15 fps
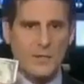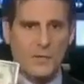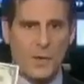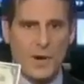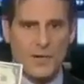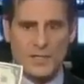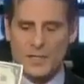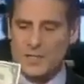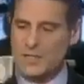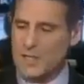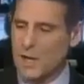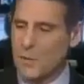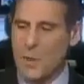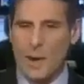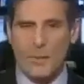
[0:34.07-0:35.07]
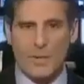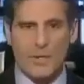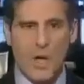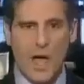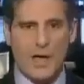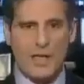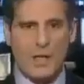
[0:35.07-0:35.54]
of course, is what we're
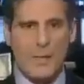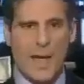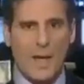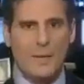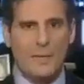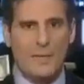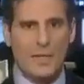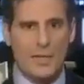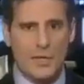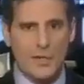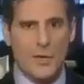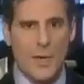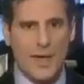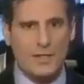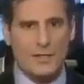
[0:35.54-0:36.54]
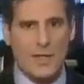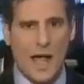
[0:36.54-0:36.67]
talking about, the U.S.